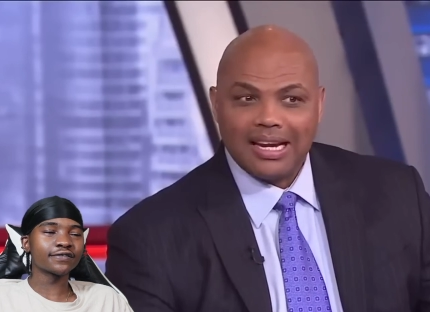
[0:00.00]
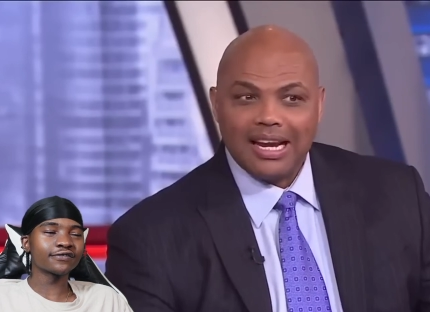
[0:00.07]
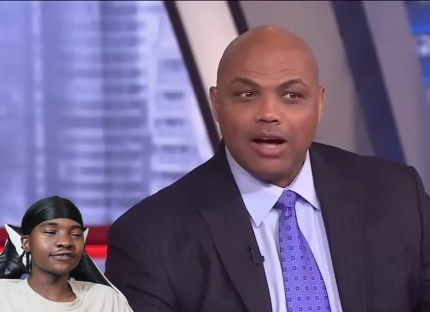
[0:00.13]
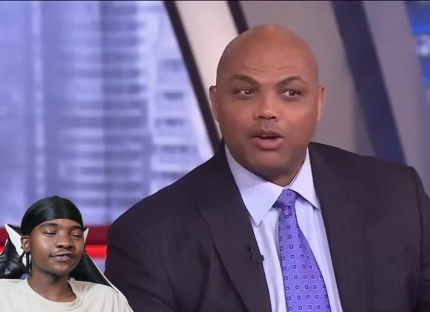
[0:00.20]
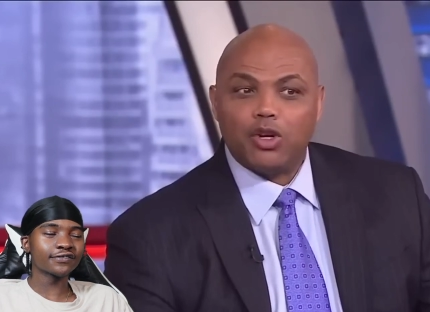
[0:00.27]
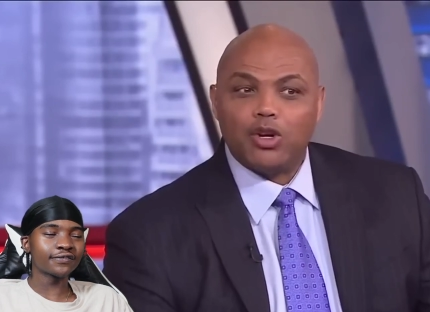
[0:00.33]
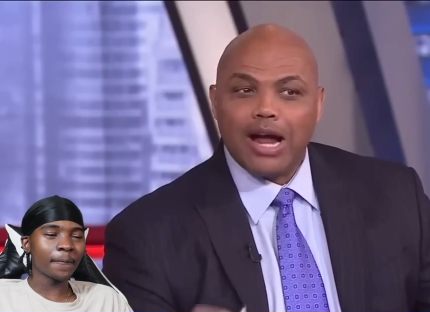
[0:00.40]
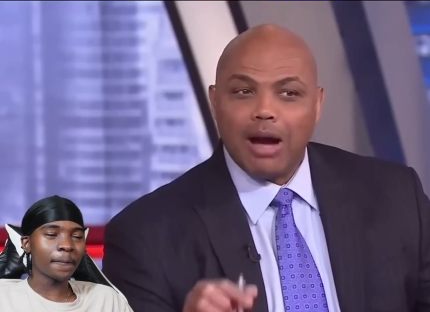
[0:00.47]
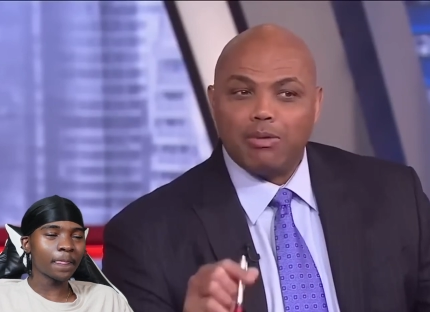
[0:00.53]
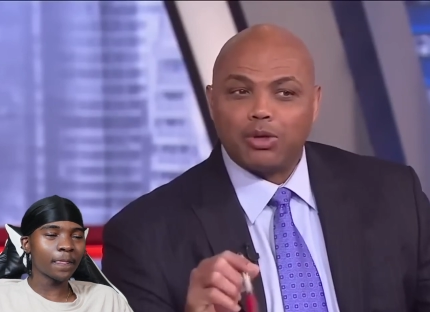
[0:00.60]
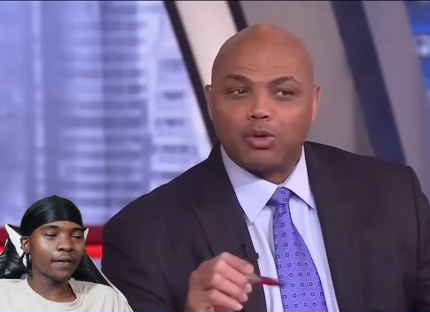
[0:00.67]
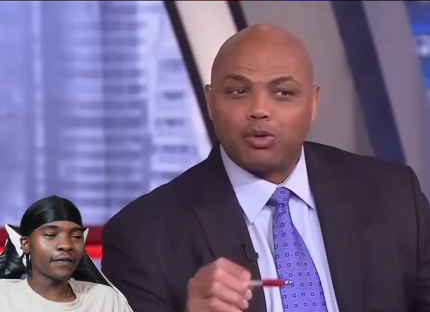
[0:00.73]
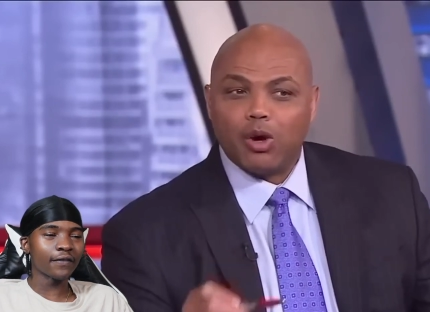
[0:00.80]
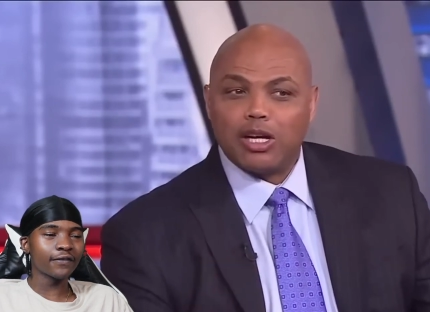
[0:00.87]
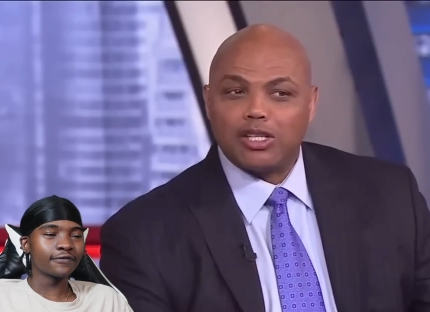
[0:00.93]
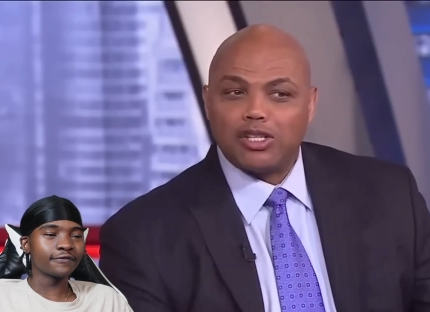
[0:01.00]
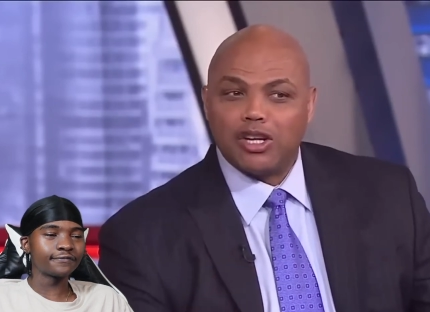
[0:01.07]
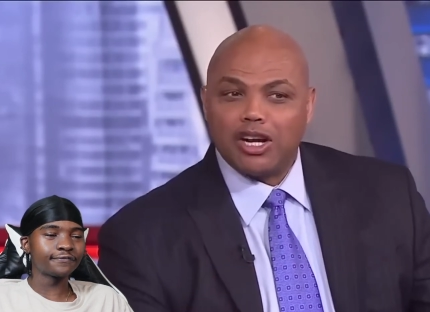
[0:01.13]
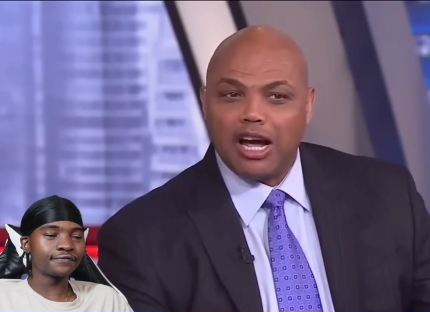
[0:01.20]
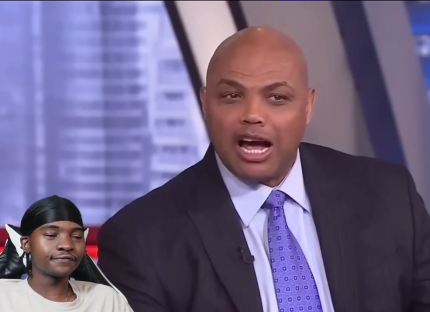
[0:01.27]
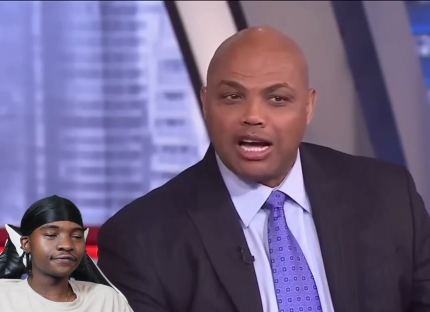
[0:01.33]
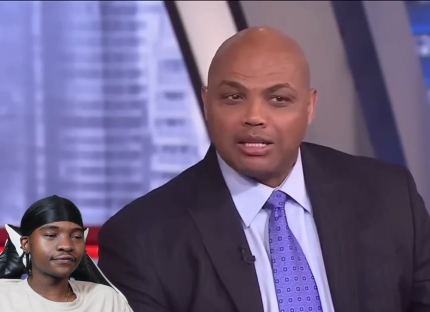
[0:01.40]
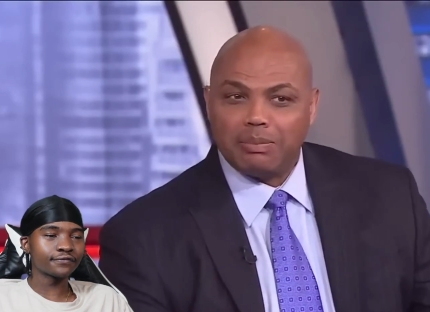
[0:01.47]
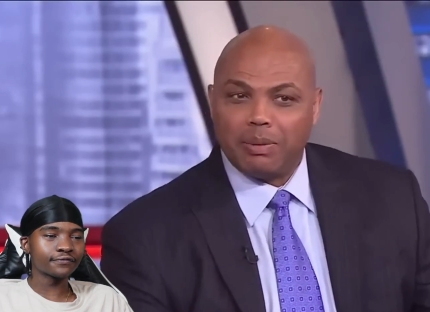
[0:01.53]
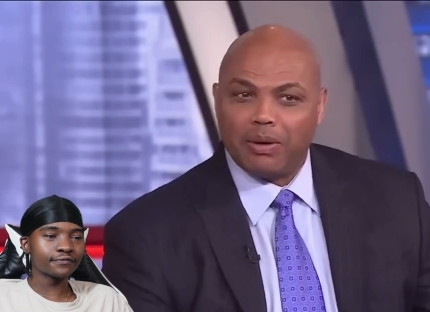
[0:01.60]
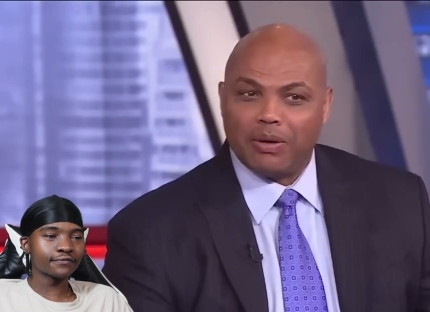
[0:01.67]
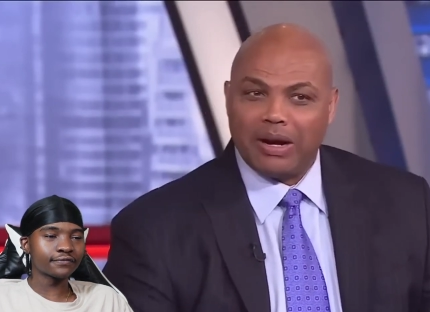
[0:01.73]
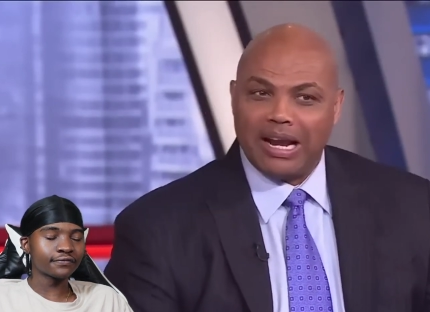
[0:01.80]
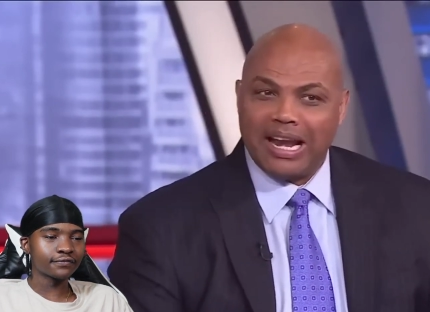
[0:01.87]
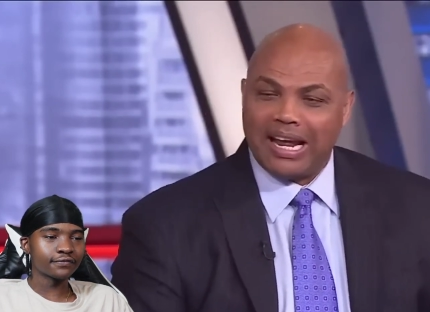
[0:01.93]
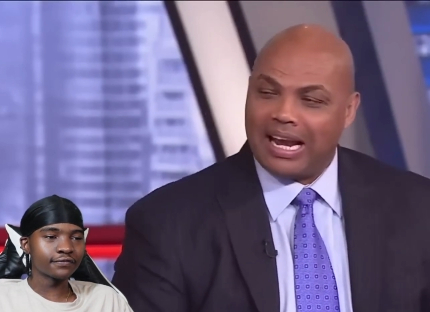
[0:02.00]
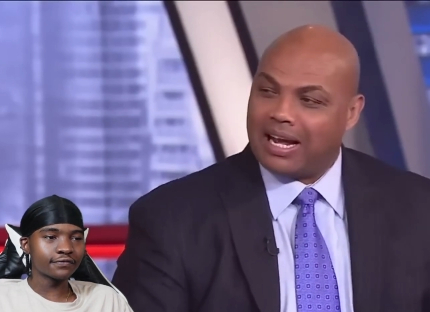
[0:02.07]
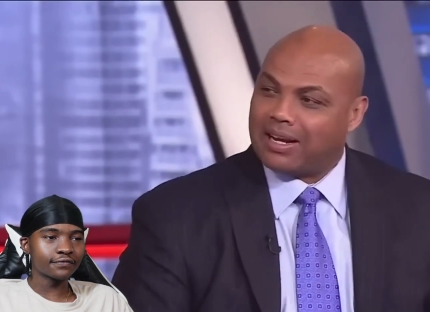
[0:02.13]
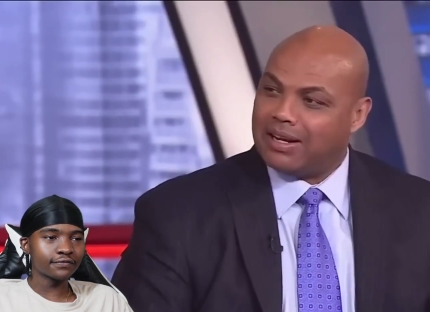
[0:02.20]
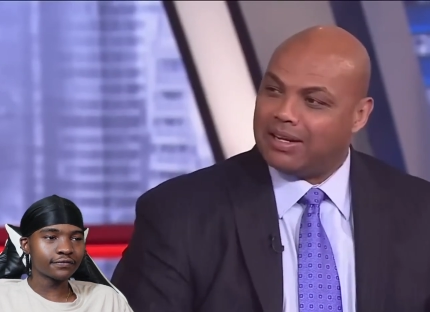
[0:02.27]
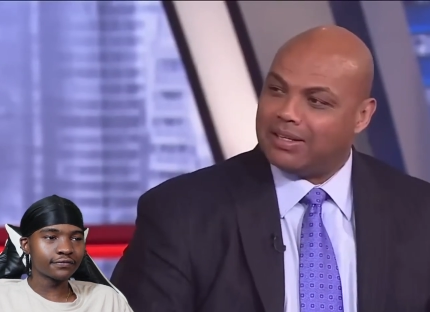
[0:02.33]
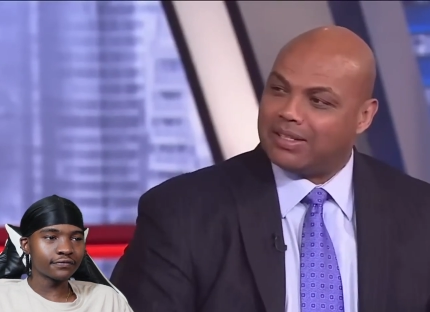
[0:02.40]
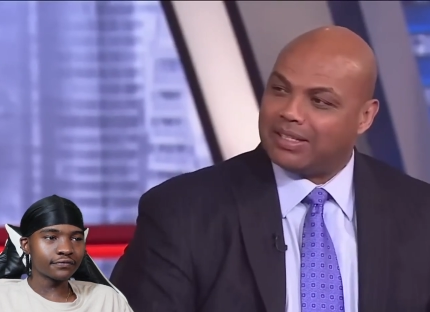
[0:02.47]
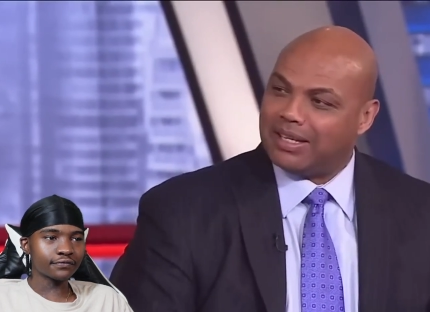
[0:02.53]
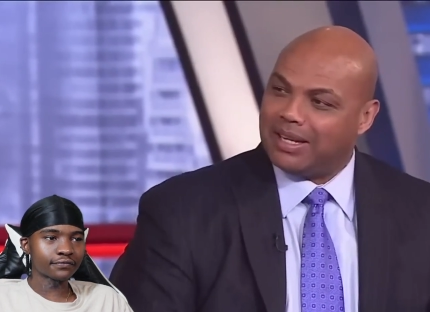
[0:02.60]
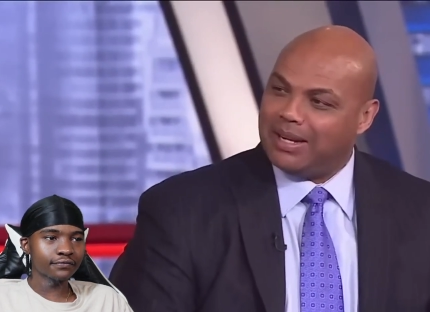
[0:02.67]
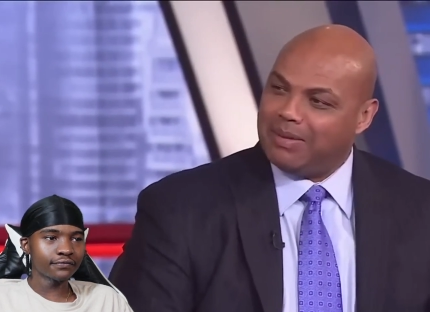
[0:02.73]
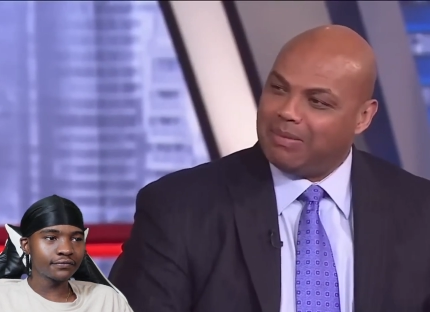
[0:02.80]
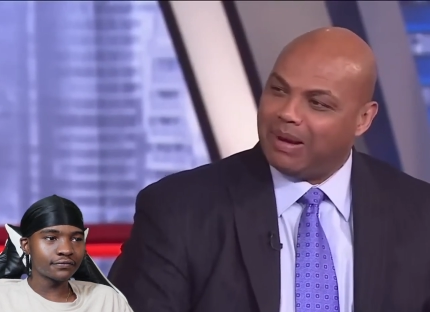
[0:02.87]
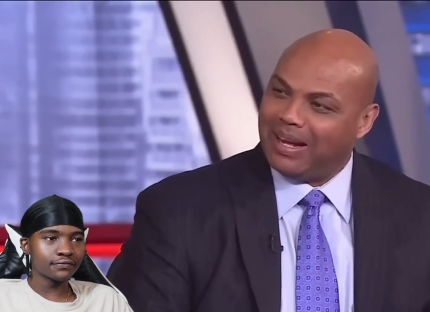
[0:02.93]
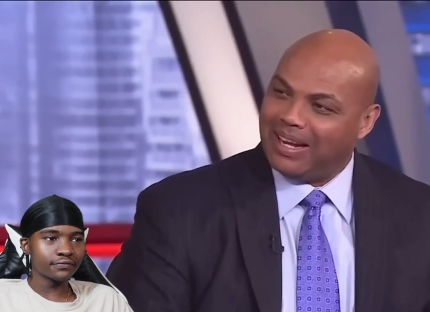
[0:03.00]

Speaker 1: that. No, dude, I was rushed to the hospital that night. We want to